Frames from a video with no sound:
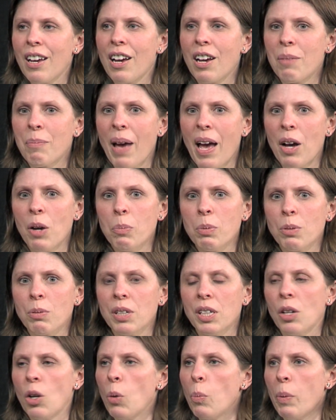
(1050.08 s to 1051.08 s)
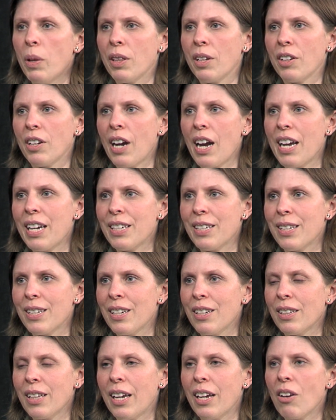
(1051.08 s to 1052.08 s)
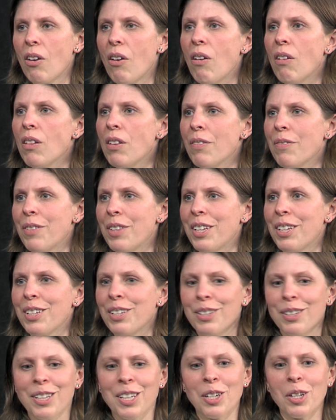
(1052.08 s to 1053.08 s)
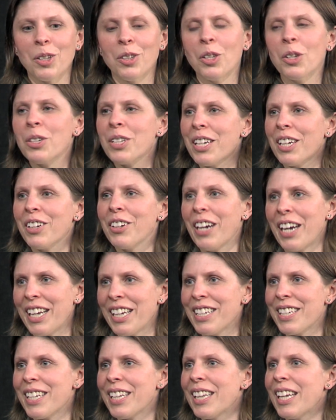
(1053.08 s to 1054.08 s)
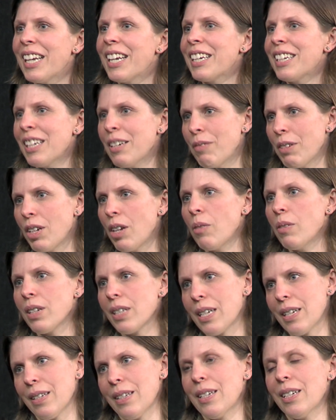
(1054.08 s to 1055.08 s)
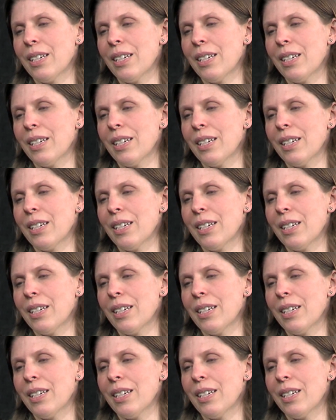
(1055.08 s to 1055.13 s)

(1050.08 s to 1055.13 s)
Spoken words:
helps really open their eyes to like all of the little nooks and crannies that they didn't even know existed.